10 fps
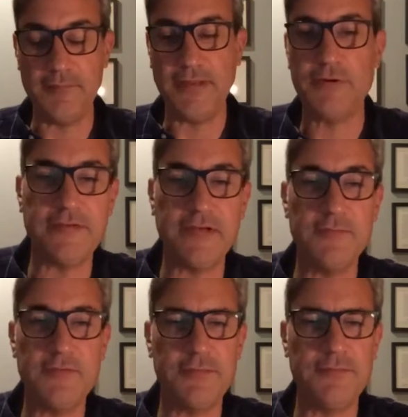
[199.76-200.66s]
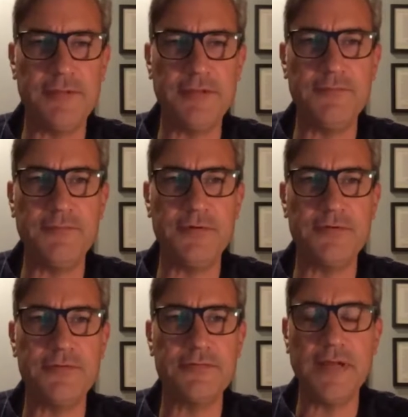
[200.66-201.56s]
after a bit, which I'm really
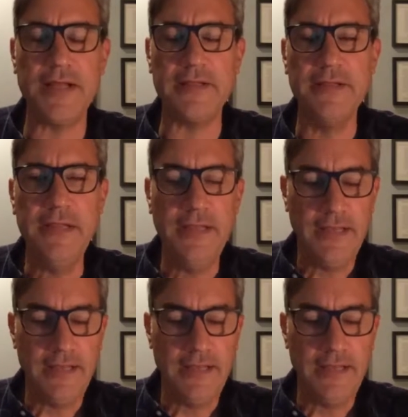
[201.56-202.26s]
looking forward to as well.